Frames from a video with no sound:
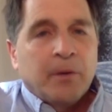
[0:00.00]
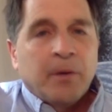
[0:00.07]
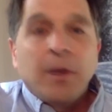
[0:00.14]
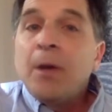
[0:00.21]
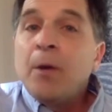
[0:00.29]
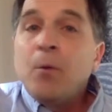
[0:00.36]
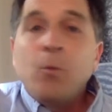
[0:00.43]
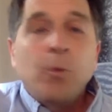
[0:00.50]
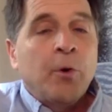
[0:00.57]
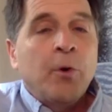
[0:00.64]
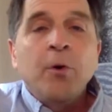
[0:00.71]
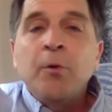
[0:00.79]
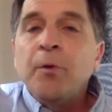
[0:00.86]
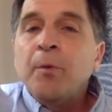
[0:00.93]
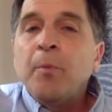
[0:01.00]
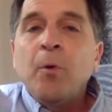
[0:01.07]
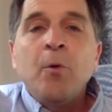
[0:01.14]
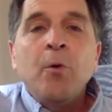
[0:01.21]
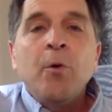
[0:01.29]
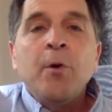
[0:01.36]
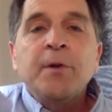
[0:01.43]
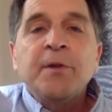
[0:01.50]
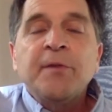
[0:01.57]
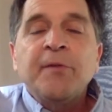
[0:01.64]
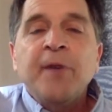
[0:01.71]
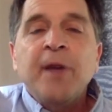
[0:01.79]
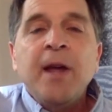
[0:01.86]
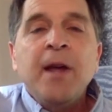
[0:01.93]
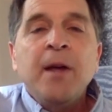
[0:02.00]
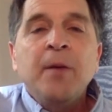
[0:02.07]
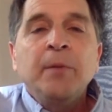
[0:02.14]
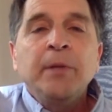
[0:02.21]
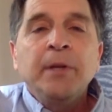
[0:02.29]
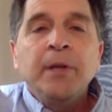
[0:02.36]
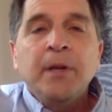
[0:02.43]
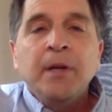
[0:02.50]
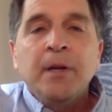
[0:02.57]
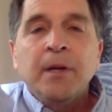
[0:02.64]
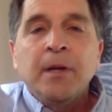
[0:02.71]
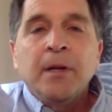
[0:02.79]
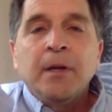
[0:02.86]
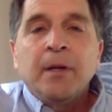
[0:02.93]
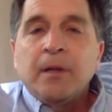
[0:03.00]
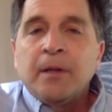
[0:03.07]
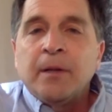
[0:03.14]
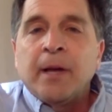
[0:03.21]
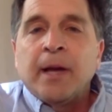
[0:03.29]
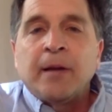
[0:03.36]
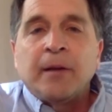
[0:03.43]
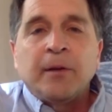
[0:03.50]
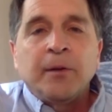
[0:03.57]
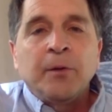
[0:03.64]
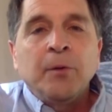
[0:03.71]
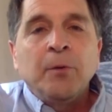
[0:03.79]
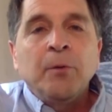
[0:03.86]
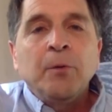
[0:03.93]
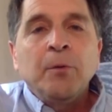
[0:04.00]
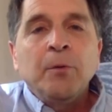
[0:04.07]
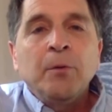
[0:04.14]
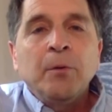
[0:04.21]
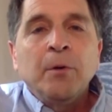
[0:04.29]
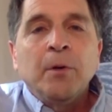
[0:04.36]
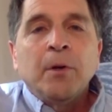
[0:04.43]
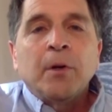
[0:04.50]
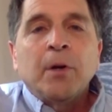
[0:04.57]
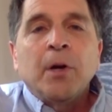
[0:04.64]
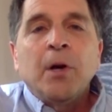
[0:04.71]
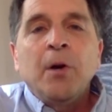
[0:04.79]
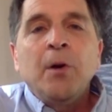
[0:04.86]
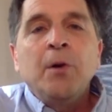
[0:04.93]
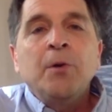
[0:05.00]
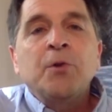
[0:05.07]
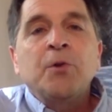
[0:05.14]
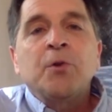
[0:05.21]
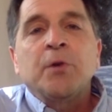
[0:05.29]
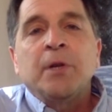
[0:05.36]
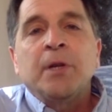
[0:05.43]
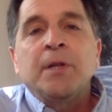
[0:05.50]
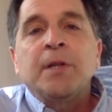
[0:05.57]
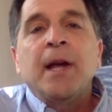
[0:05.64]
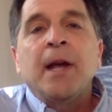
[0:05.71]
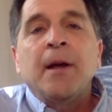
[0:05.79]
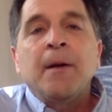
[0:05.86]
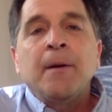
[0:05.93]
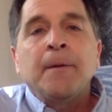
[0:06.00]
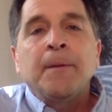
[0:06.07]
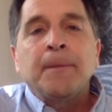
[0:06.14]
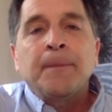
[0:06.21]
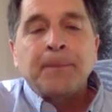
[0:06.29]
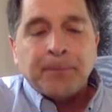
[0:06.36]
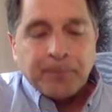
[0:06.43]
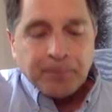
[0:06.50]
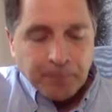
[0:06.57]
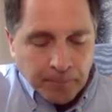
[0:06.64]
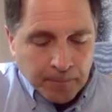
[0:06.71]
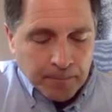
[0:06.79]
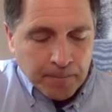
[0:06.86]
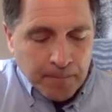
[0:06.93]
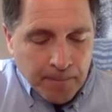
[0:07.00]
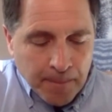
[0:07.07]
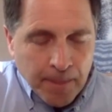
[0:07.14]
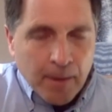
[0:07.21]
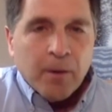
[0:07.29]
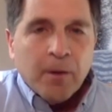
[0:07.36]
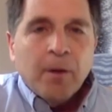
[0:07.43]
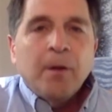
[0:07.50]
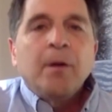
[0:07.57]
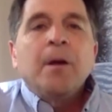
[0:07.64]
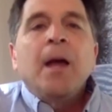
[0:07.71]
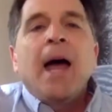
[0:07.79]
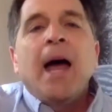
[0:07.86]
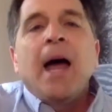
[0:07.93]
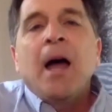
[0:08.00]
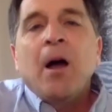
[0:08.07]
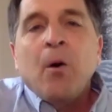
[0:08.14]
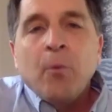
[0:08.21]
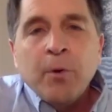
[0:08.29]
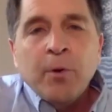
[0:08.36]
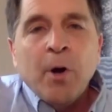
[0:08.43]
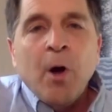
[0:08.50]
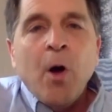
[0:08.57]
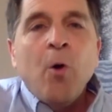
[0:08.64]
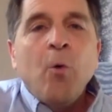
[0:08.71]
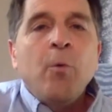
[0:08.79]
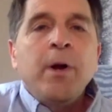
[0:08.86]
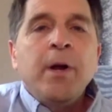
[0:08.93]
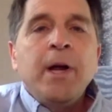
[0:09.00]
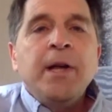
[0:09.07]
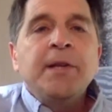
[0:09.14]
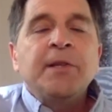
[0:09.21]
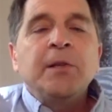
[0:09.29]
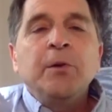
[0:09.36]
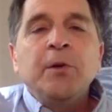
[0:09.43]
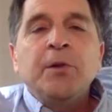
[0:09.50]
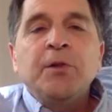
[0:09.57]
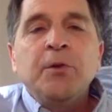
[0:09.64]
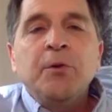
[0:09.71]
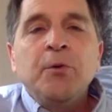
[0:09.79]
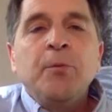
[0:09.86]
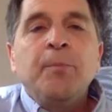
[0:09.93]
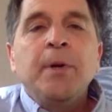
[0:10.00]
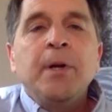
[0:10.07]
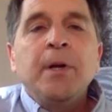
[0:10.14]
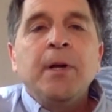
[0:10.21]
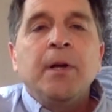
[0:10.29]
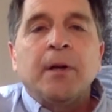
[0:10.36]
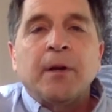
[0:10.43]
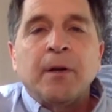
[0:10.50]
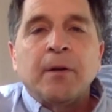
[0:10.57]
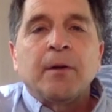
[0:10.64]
They were the poorest family in that little country town. Howard always looked too big